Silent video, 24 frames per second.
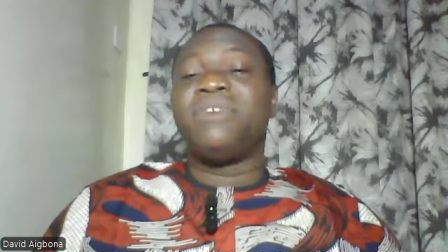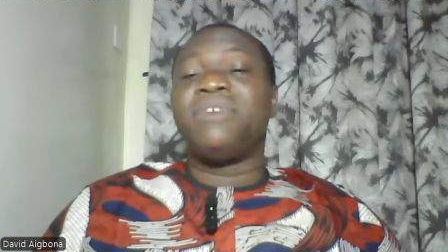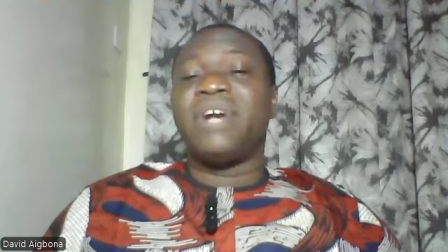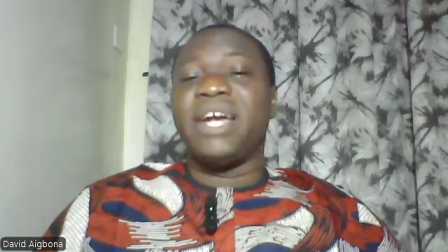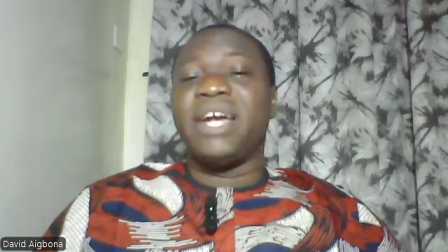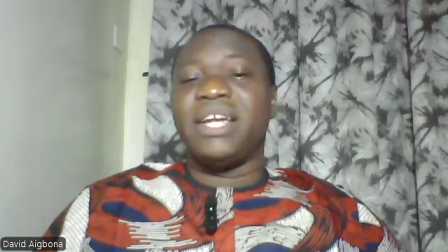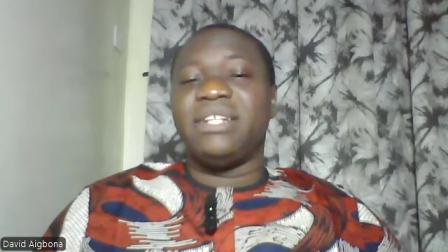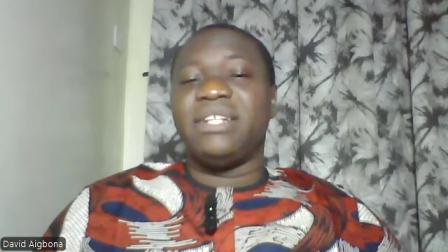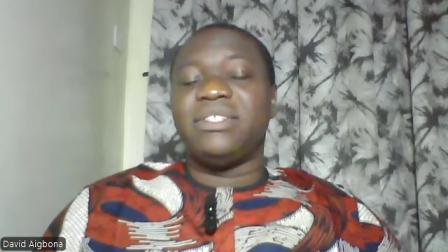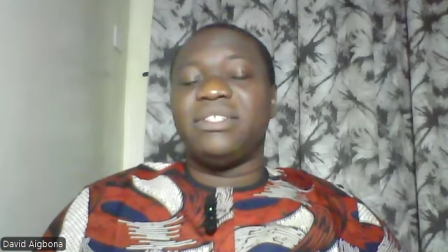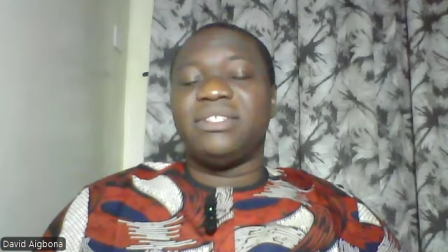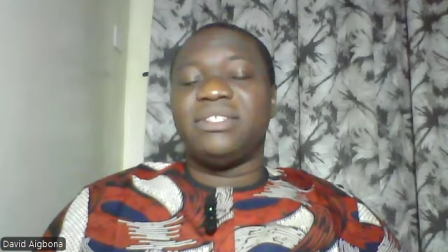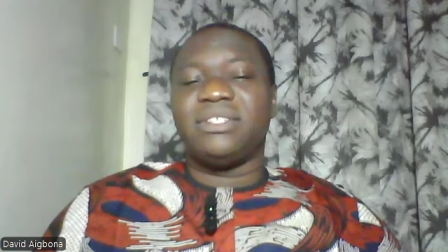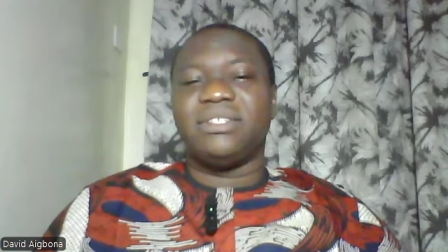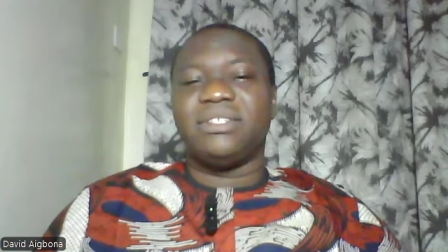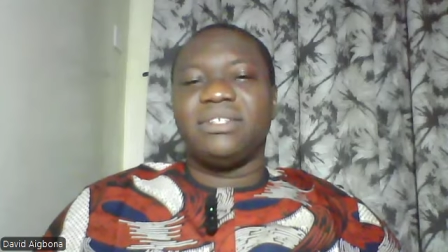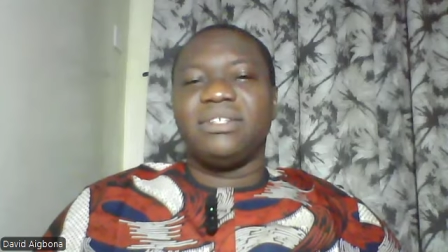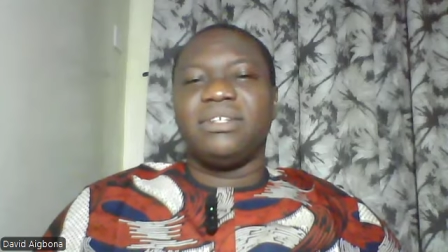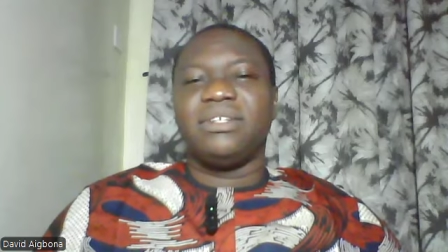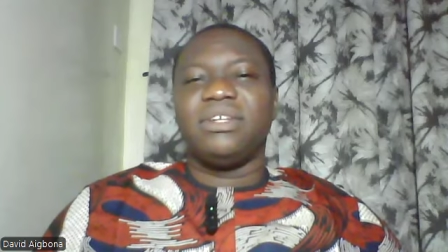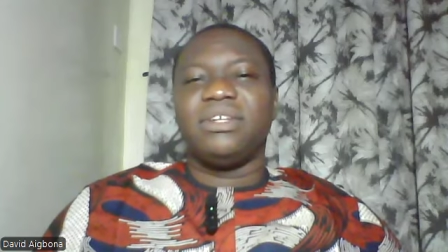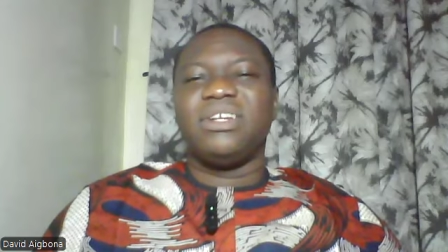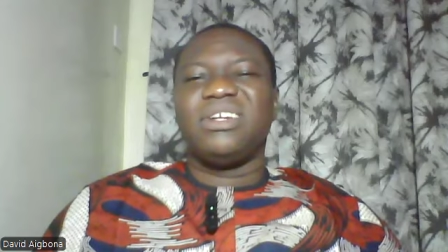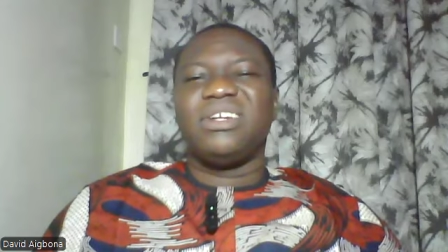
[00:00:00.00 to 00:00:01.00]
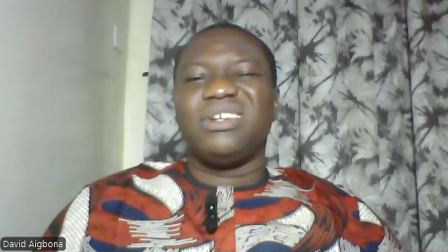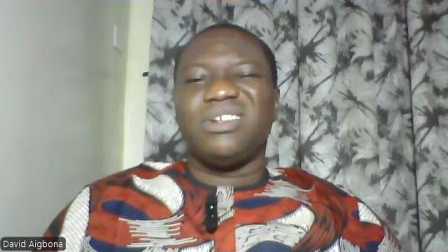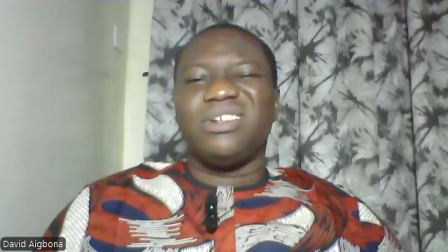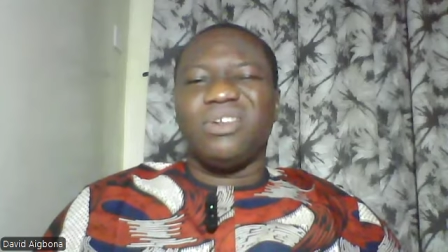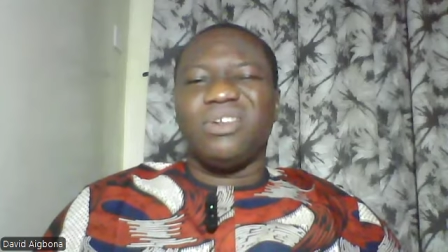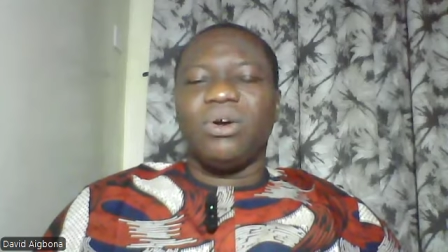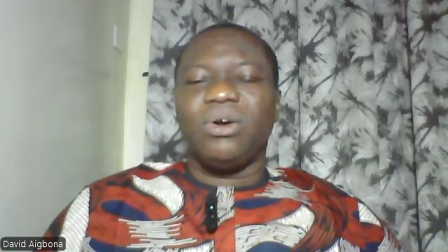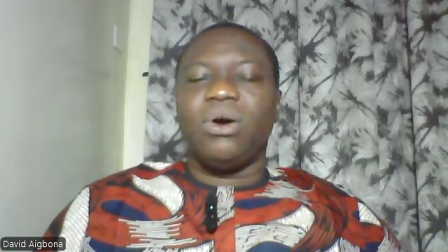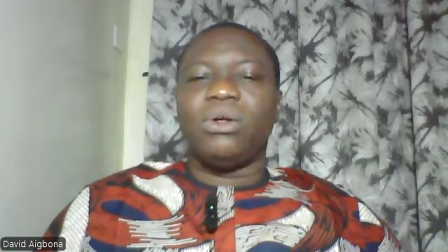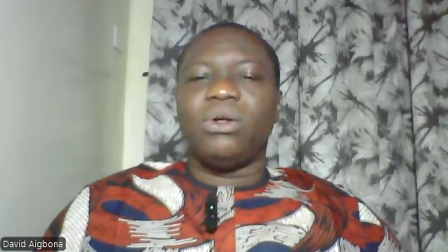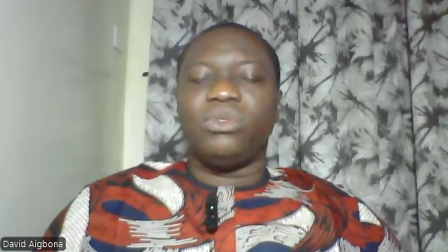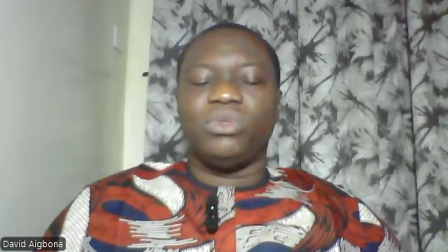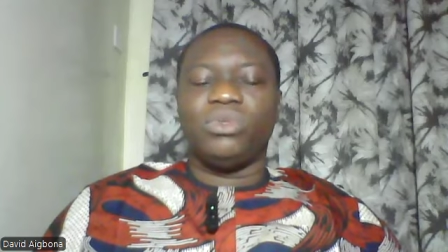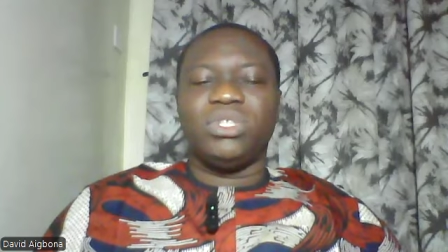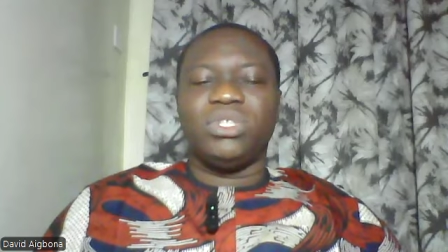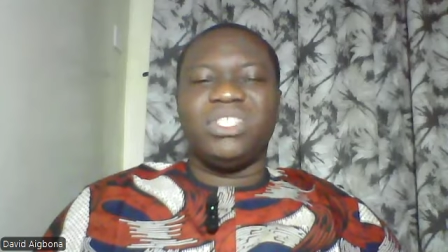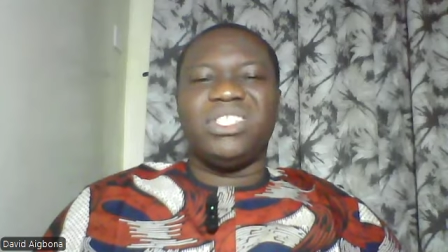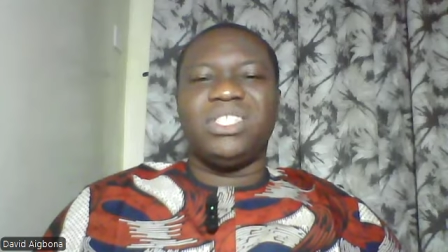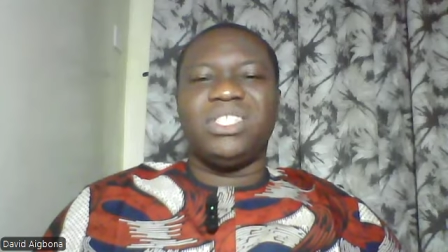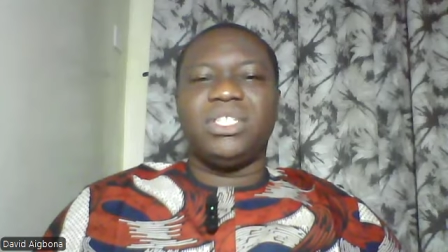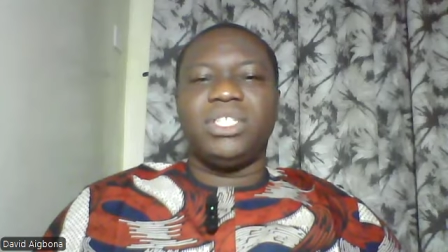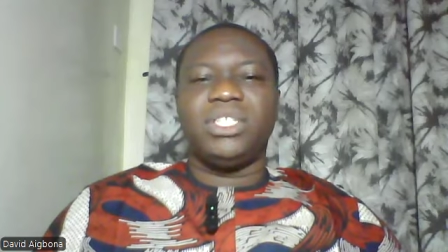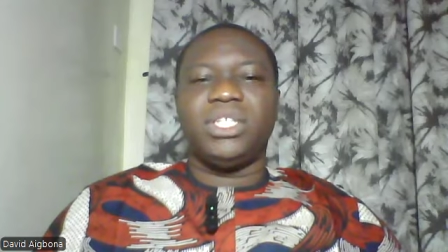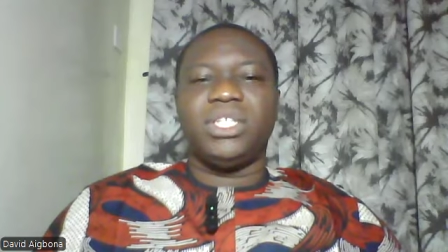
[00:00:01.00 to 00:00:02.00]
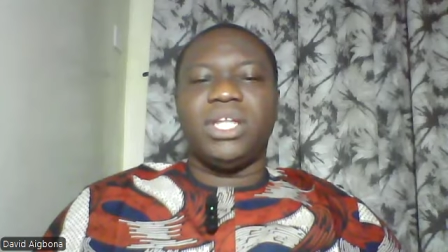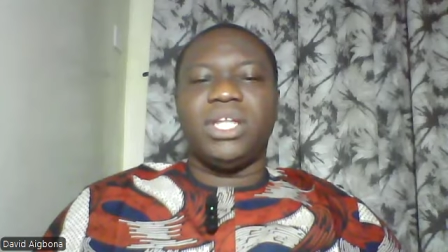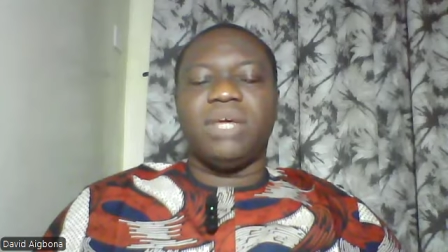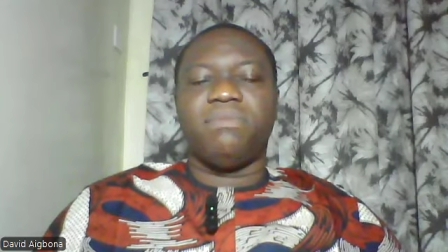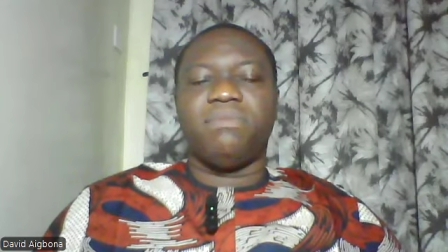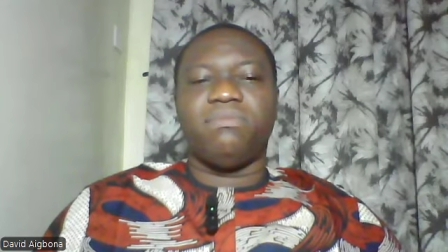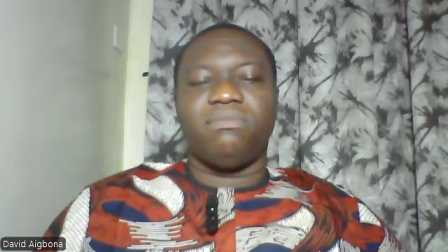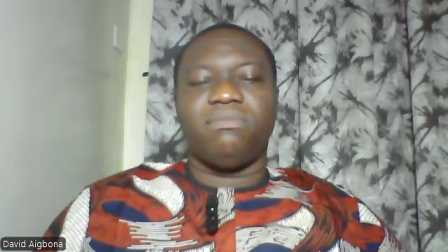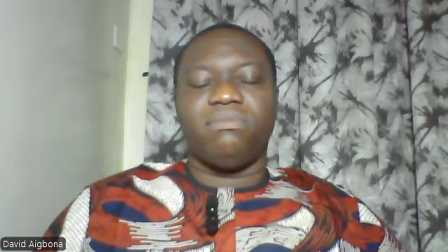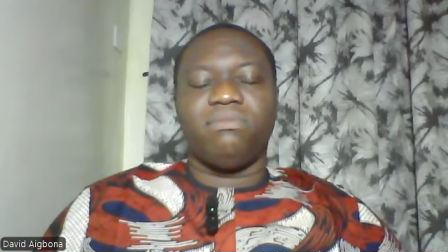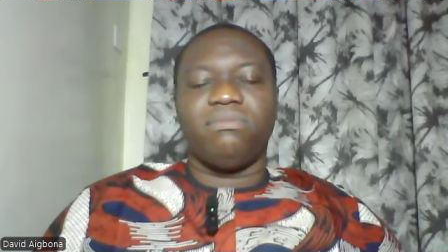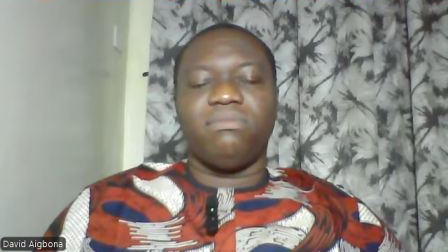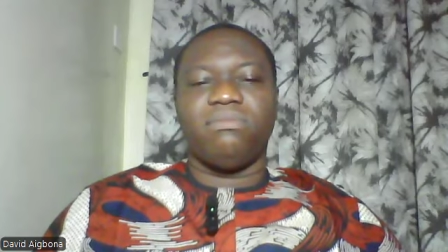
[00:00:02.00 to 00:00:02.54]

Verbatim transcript: right, God will teach them.